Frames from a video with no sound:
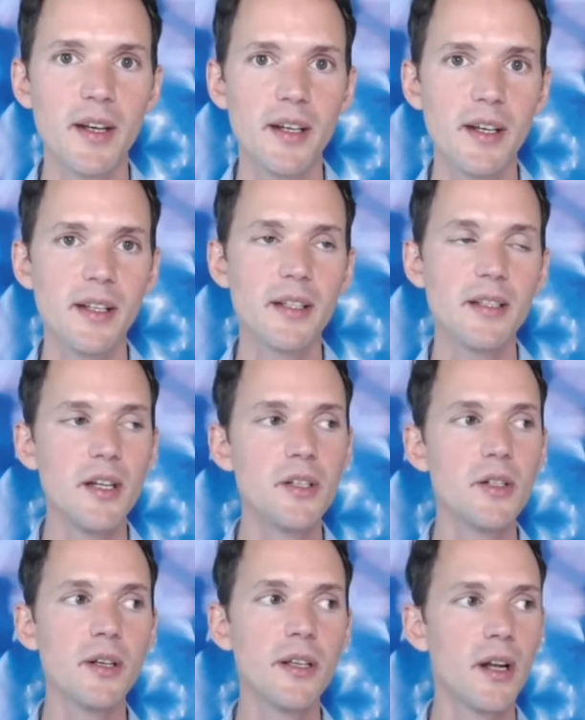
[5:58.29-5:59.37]
and the
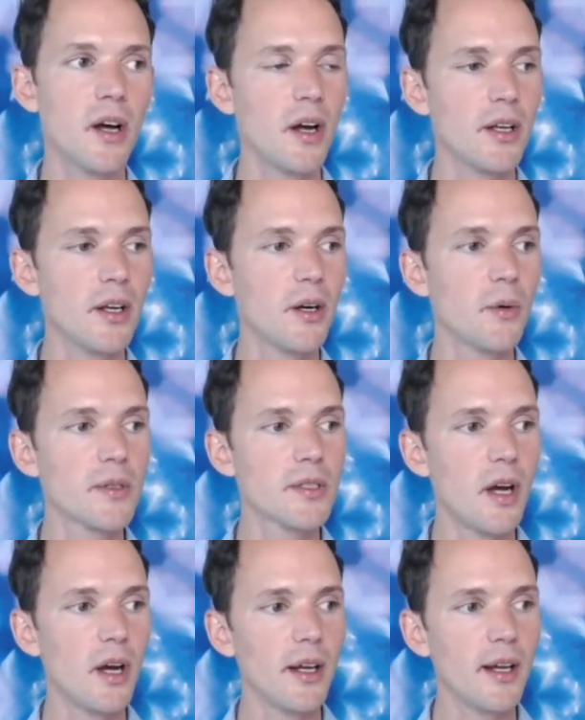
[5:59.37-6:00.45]
teacher in that audio was
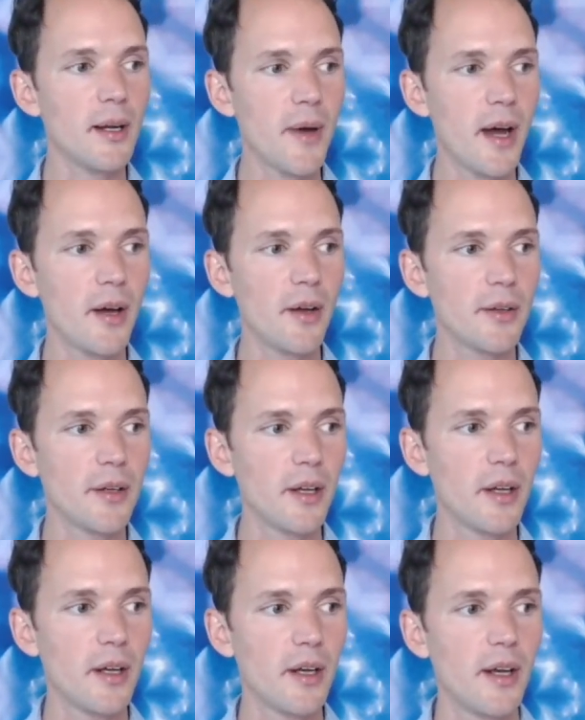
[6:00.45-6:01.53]
talking about
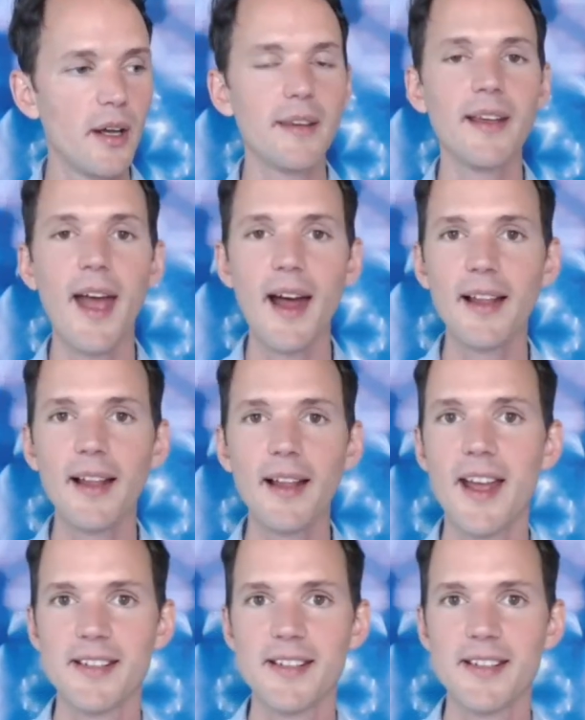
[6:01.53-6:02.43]
the Callahan